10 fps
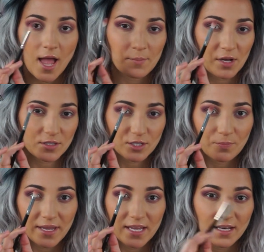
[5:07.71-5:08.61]
I I'm also
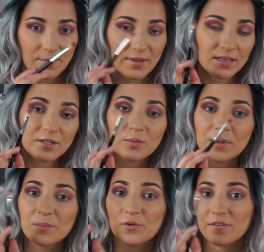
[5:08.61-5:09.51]
picking up a little
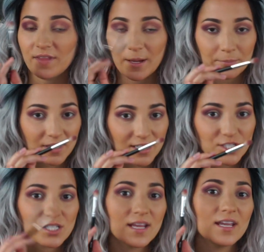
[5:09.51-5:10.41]
bit more of that
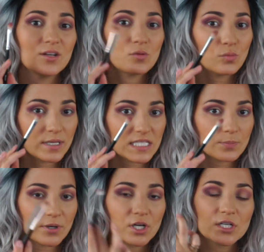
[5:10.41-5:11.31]
blush shade,
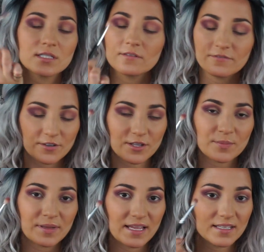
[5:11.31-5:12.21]
Whisper, to further
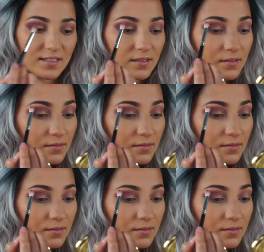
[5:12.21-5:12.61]
blend.